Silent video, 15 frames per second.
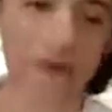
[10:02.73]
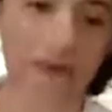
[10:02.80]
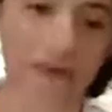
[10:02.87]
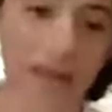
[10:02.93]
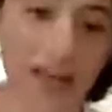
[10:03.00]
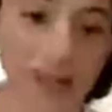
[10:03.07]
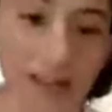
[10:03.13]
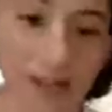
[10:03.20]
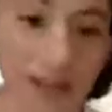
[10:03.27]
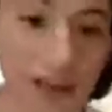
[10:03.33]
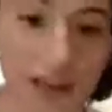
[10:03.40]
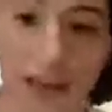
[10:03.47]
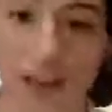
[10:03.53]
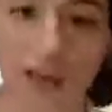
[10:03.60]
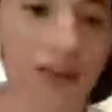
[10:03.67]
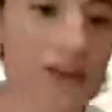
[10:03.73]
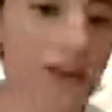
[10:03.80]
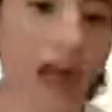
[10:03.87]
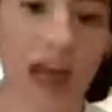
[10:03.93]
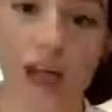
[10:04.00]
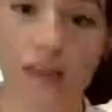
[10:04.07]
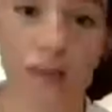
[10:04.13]
diced, you just
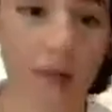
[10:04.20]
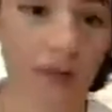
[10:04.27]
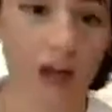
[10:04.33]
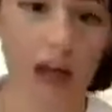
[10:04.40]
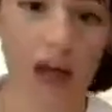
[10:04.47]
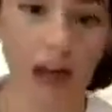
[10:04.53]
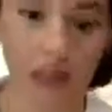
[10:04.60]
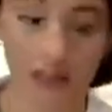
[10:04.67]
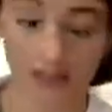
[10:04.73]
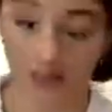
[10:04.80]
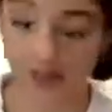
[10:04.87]
add more cuts.